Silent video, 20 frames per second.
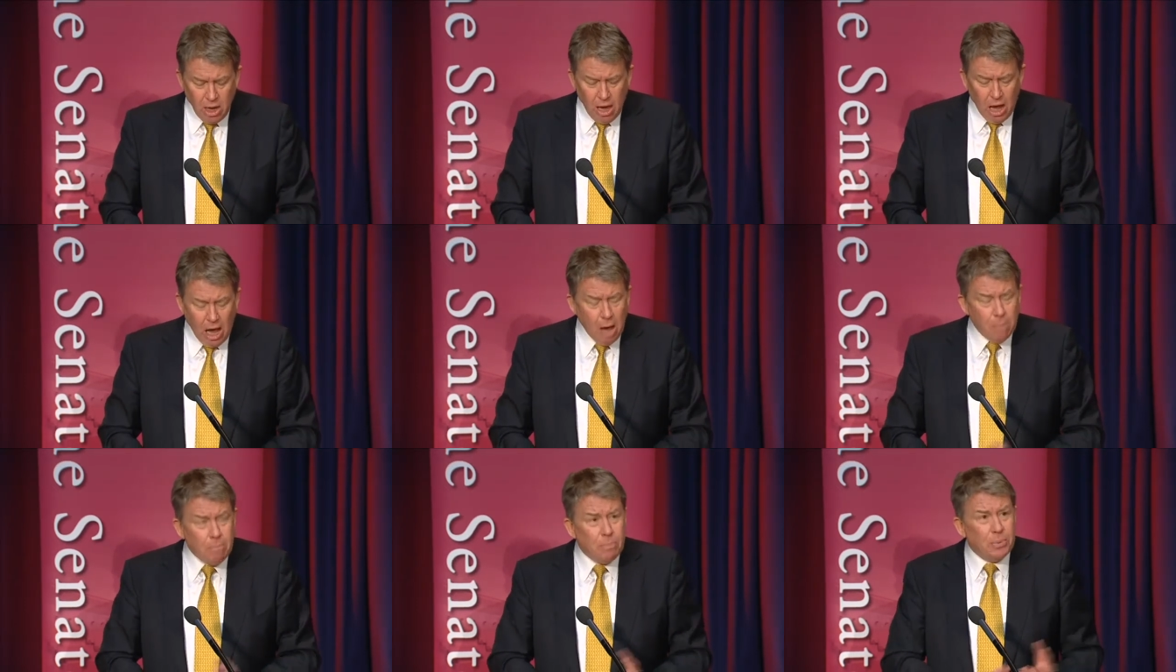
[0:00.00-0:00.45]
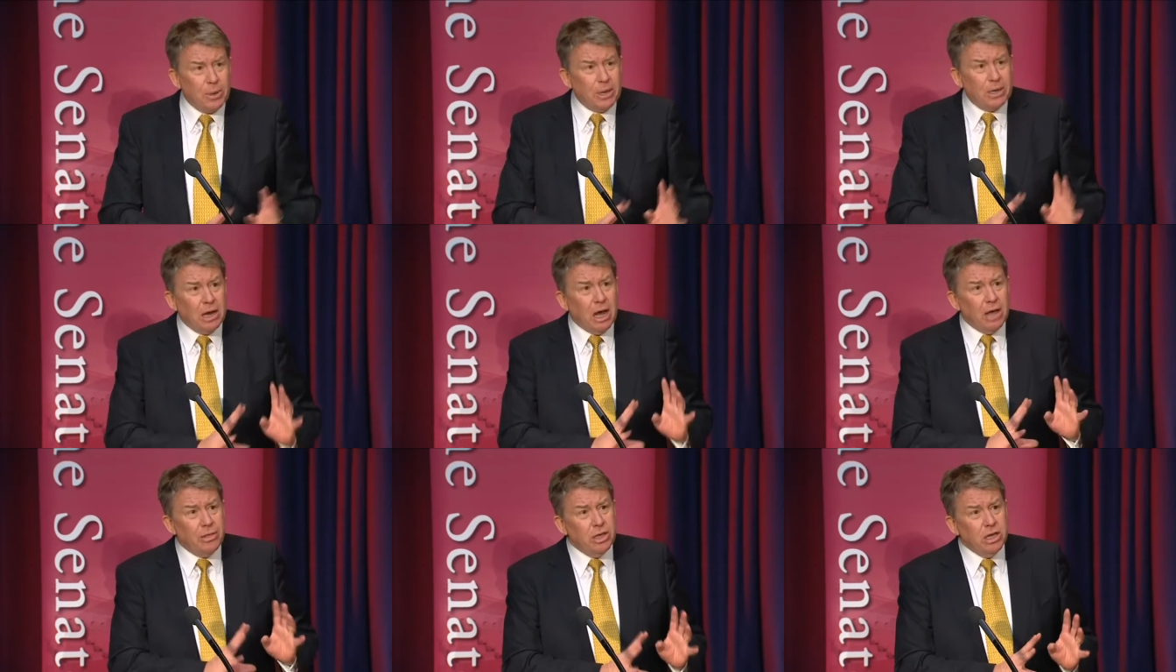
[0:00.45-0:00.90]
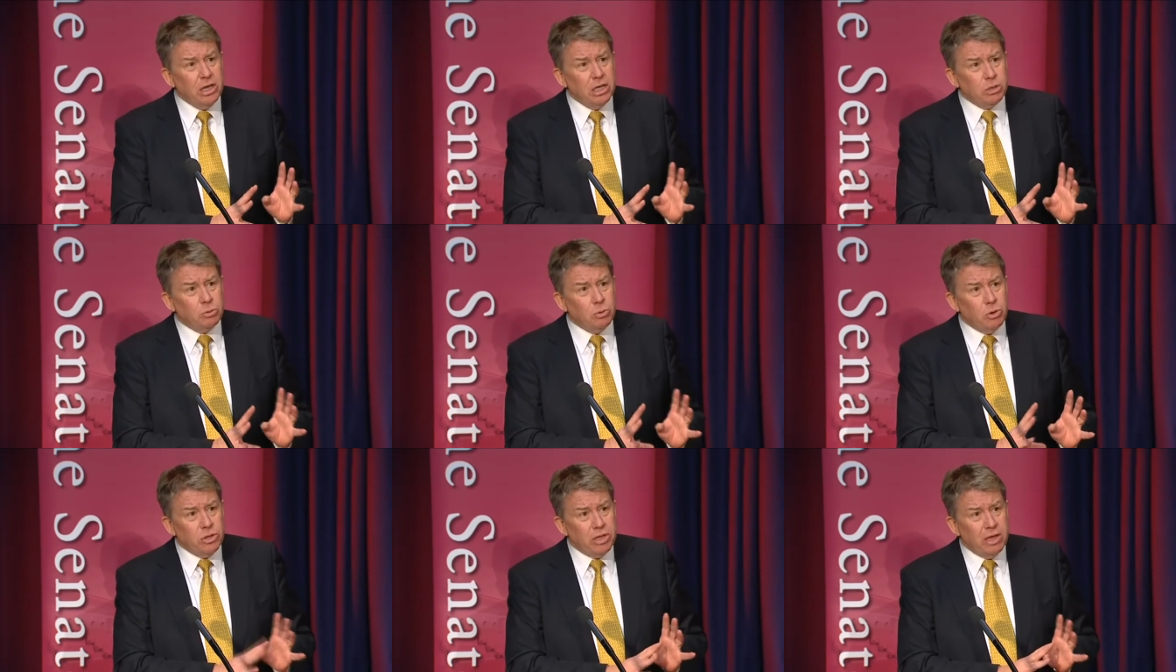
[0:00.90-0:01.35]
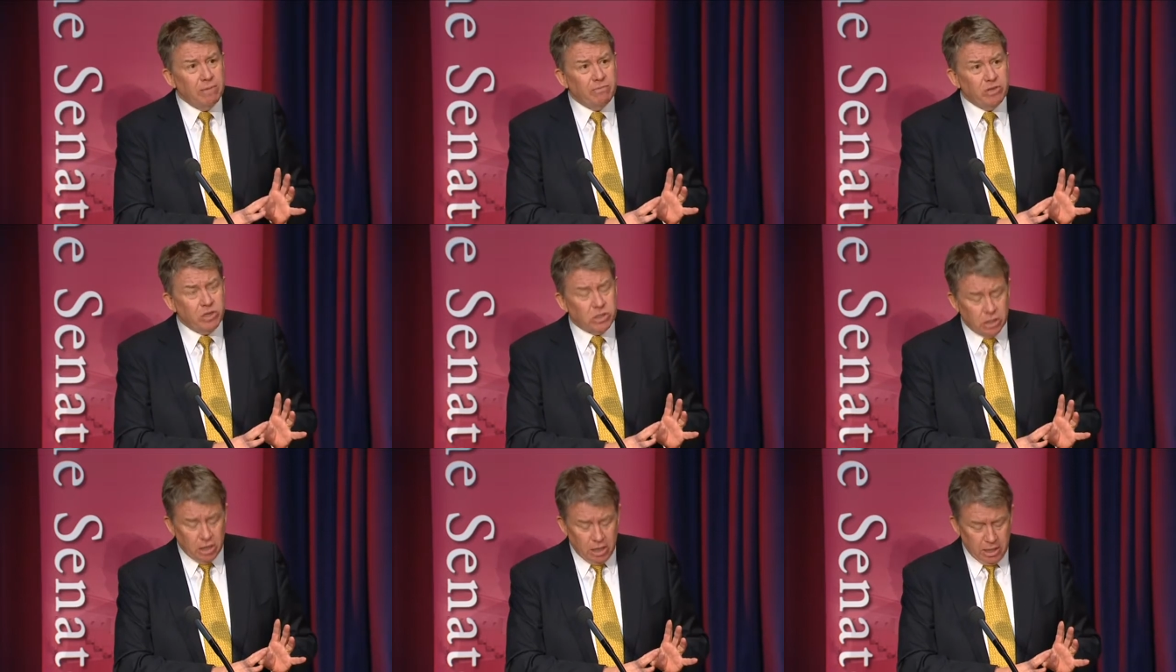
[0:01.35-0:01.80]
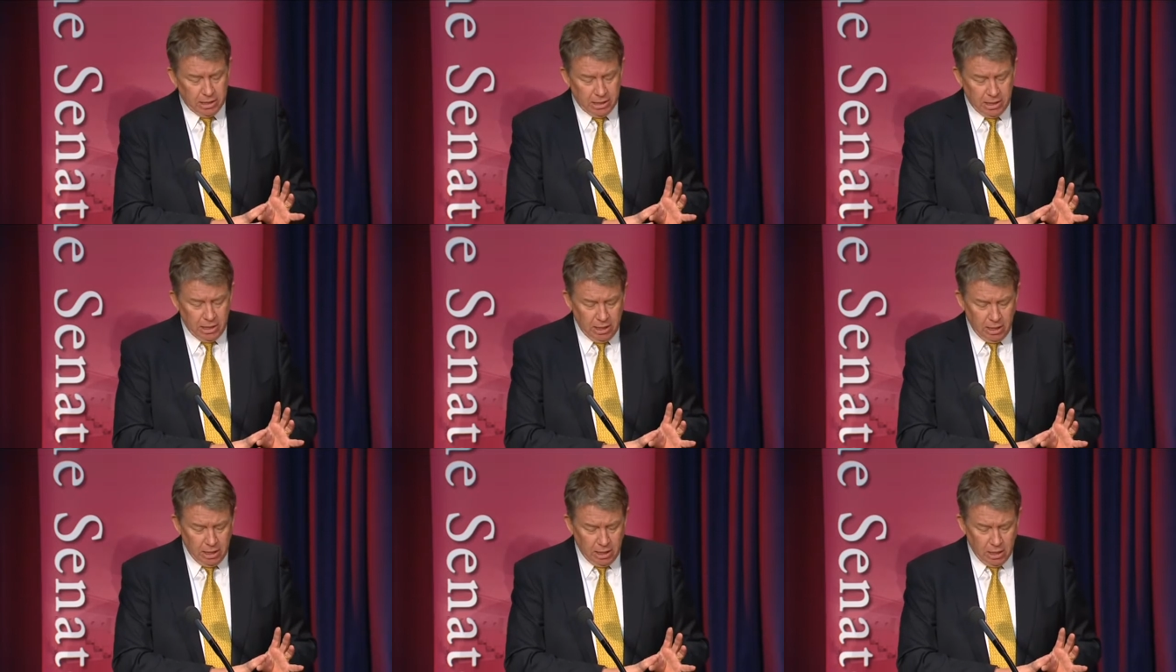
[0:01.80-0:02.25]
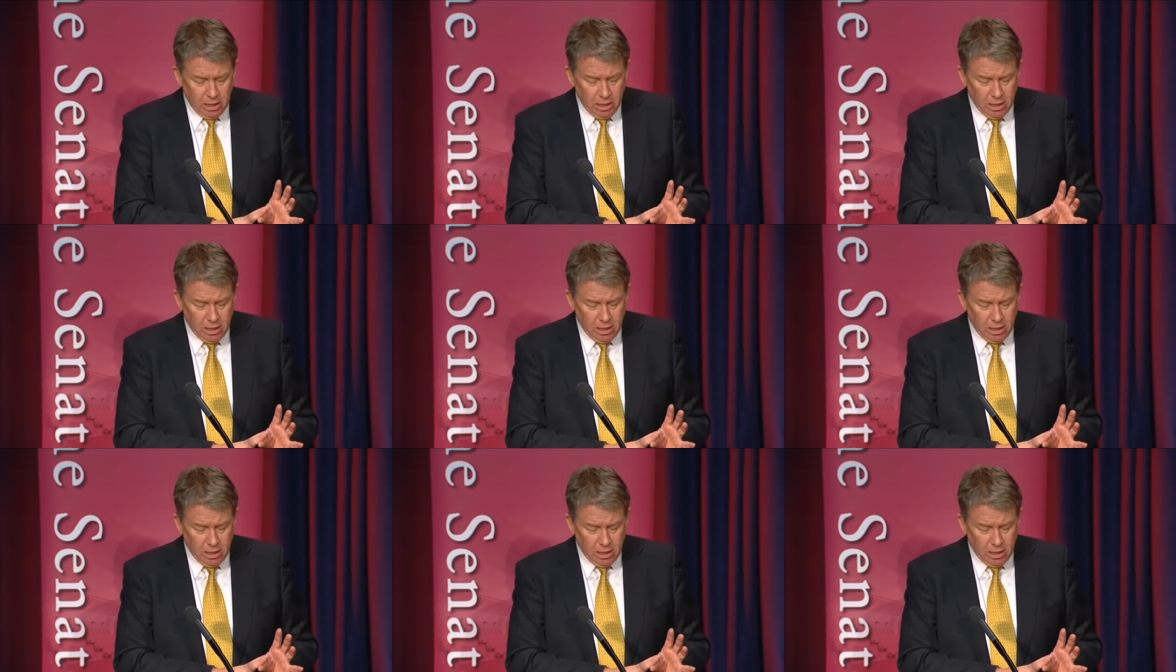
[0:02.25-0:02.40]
Uh, but I think it's worth emphasising